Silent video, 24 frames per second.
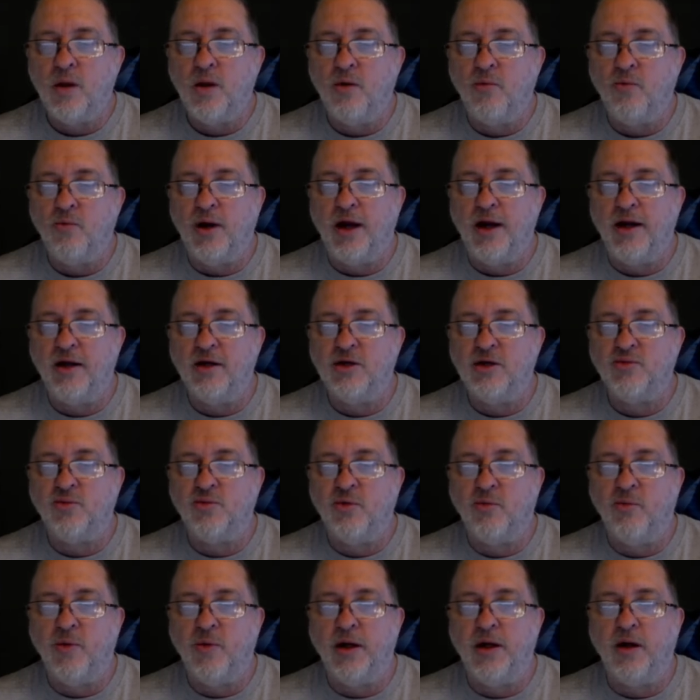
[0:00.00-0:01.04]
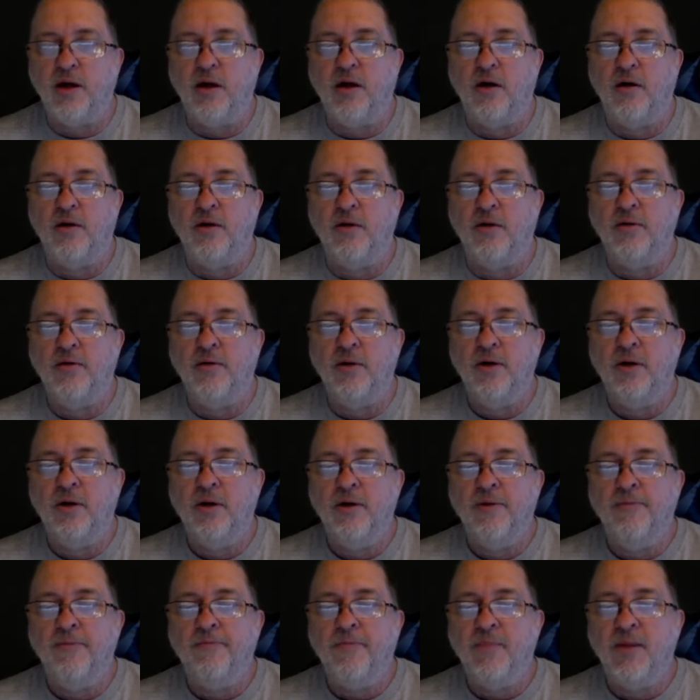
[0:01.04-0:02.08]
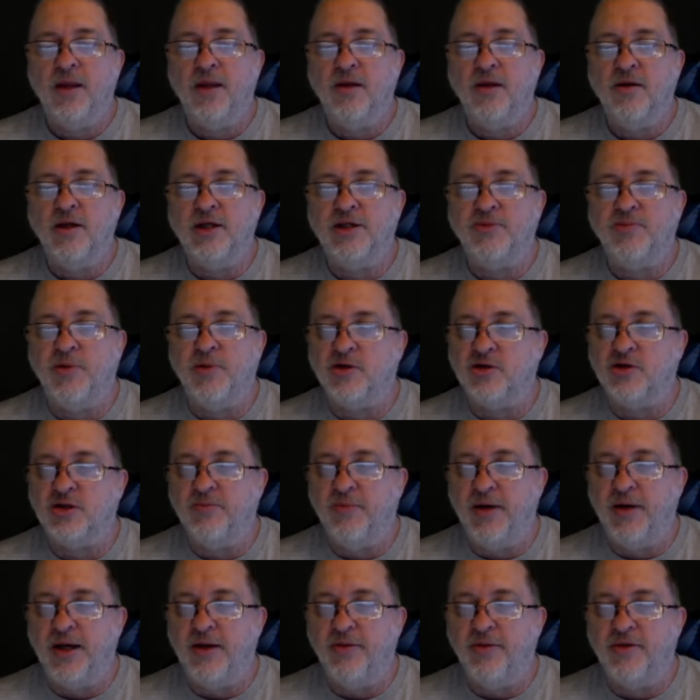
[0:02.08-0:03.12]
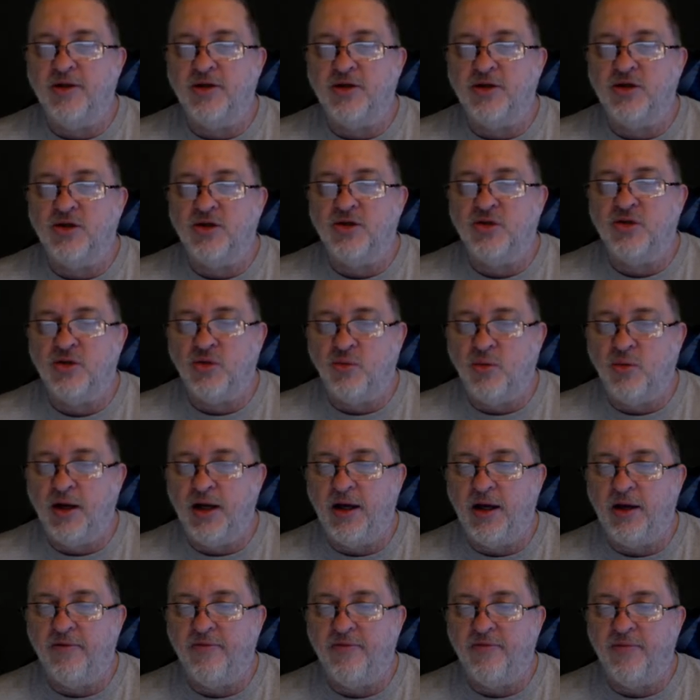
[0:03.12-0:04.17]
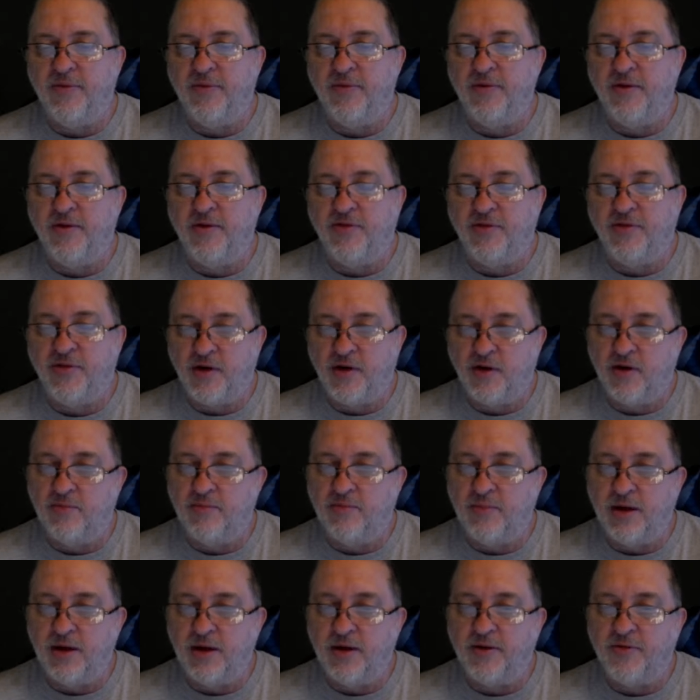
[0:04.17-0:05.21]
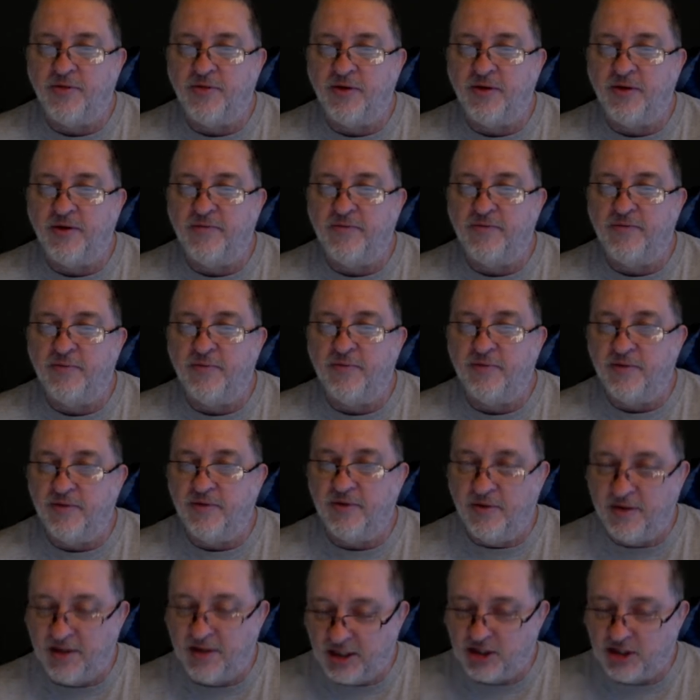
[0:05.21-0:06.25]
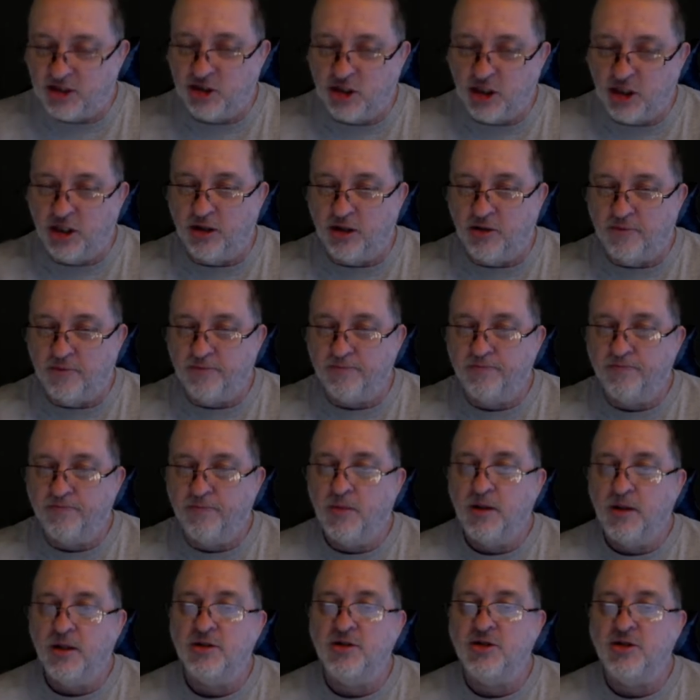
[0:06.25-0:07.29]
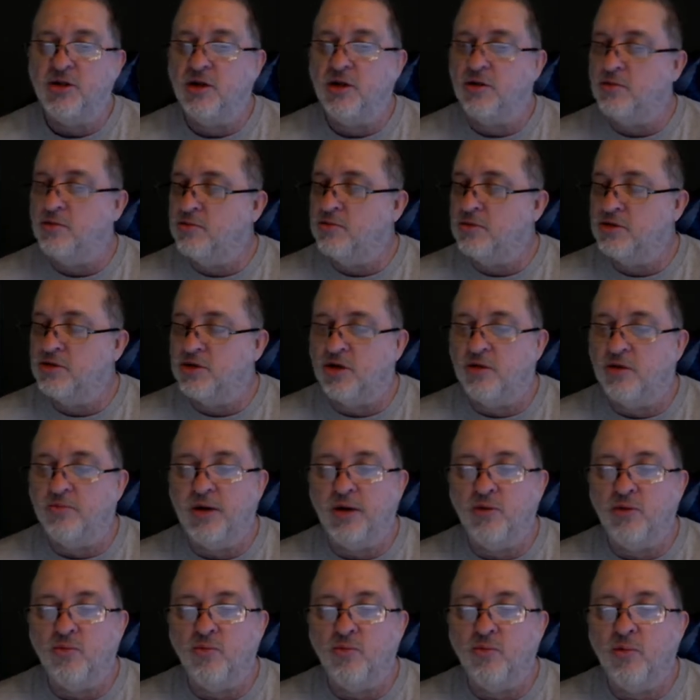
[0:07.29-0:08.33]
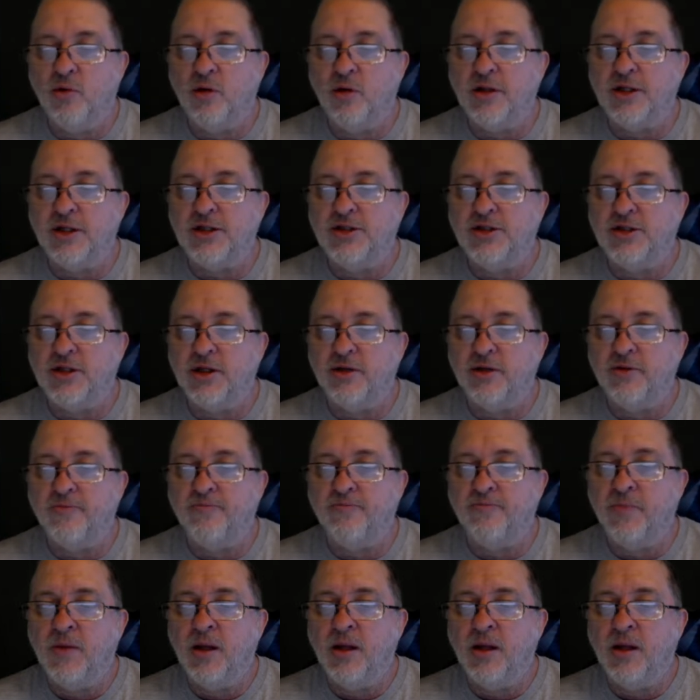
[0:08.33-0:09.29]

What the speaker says: Right here is where we are. It's supposed to be the 12th, the 3rd month of this year. So it's going to be really soon.